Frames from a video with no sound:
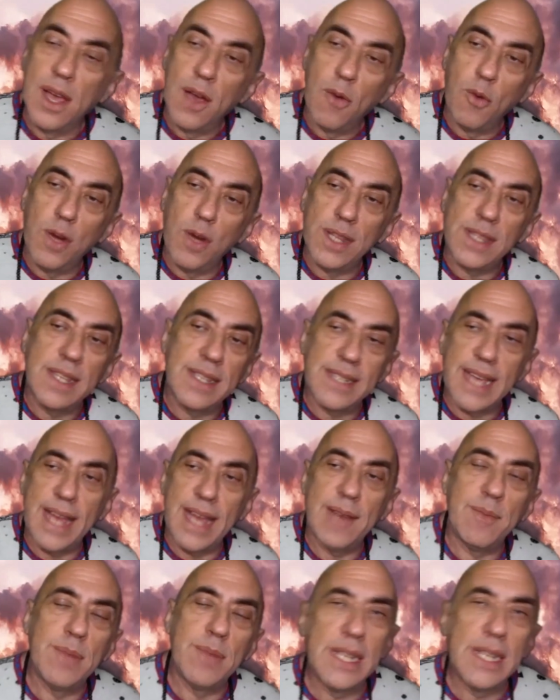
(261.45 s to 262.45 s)
What this
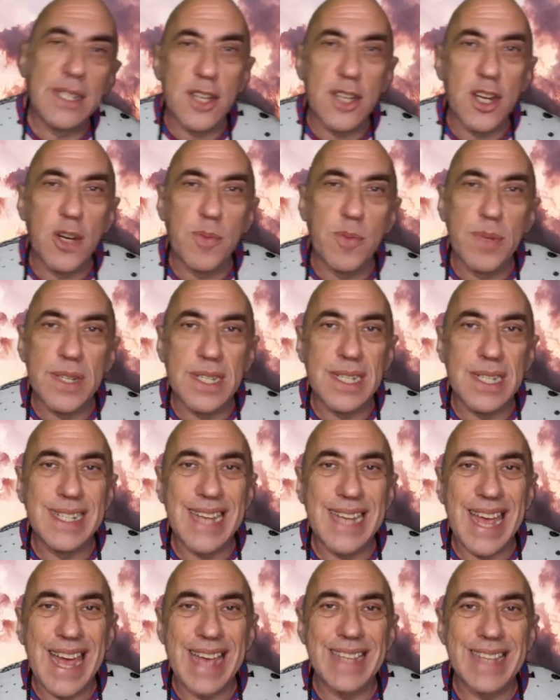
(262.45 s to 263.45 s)
can be interpreted
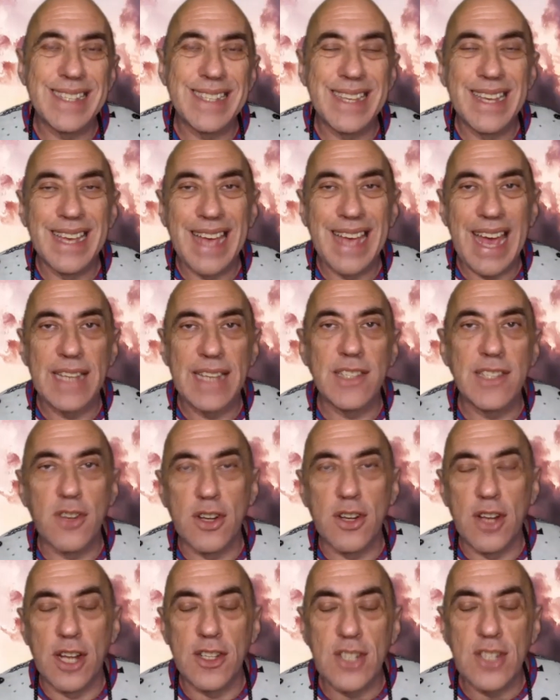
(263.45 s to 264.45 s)
as
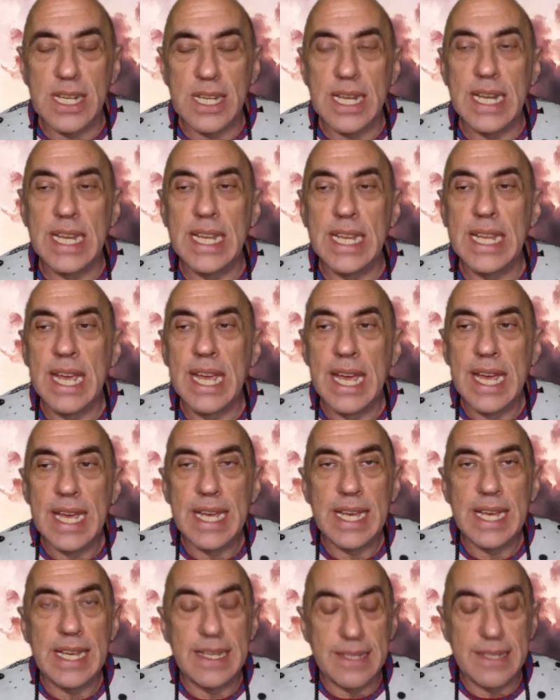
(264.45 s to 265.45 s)
astrologically
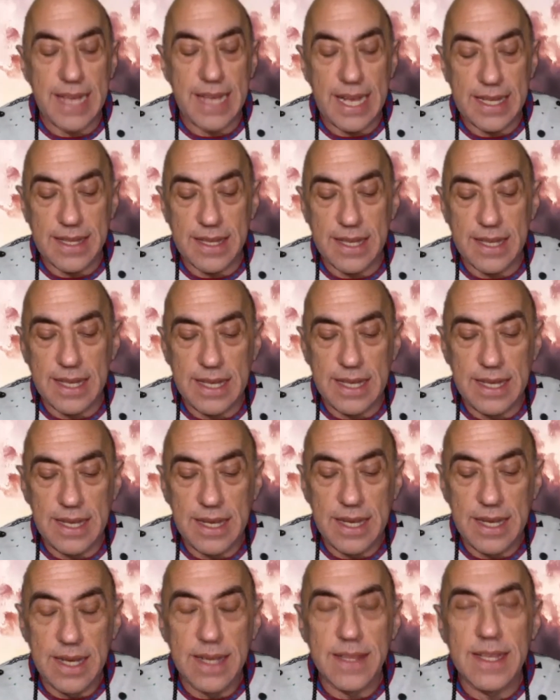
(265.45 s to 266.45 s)
is that the
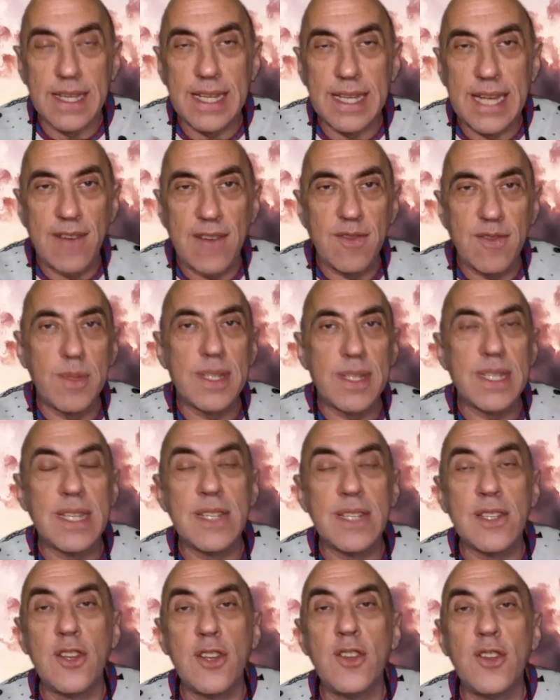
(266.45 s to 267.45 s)
the government
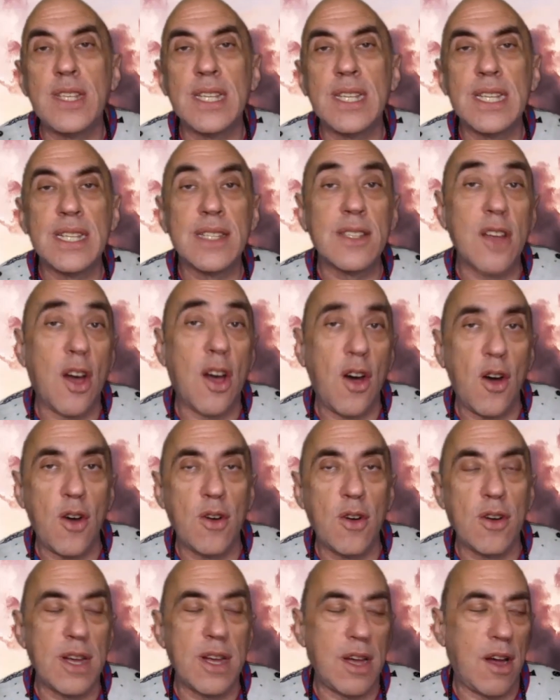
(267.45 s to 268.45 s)
is losing its
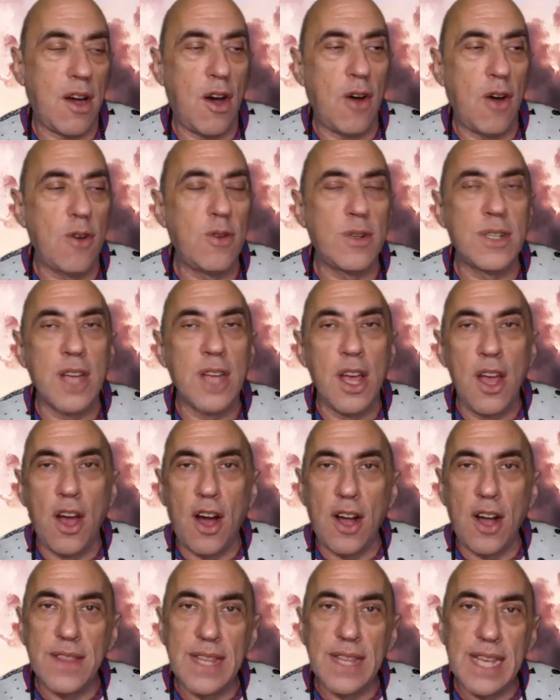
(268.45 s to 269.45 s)
hold
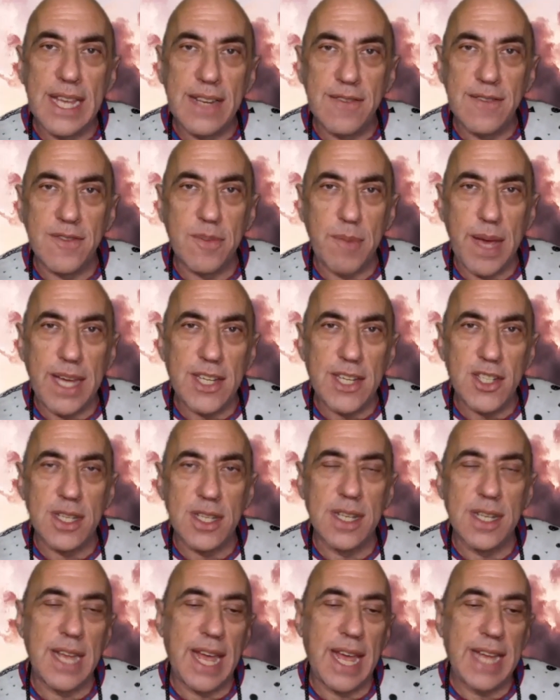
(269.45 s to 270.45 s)
on the
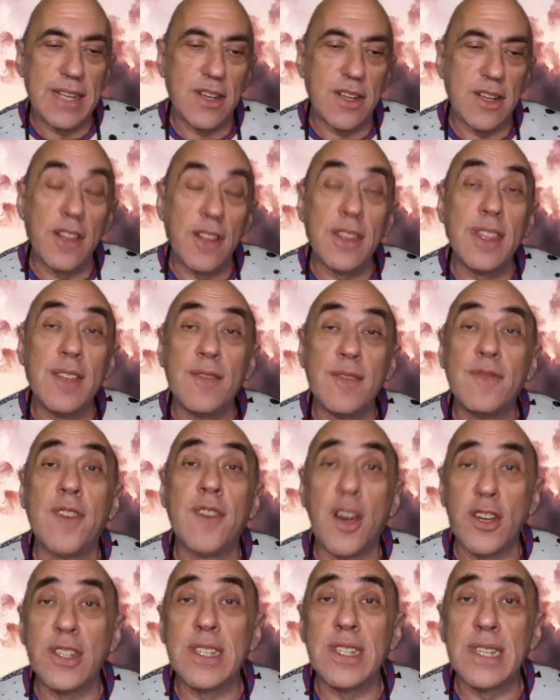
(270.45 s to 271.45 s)
information and on the
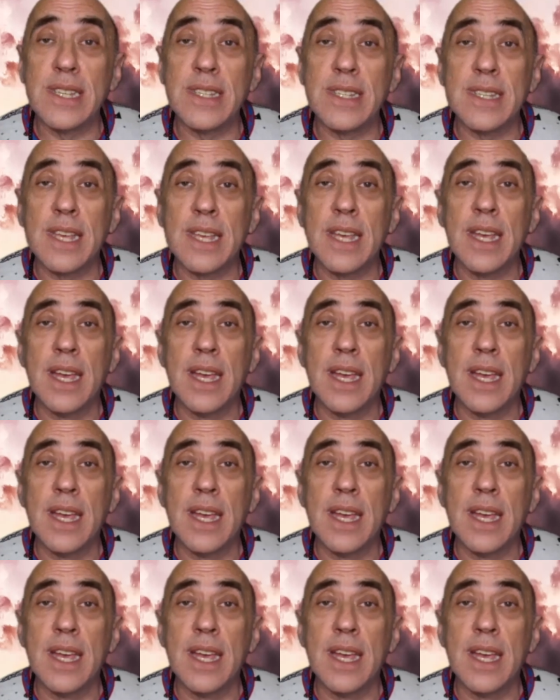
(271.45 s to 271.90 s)
voters.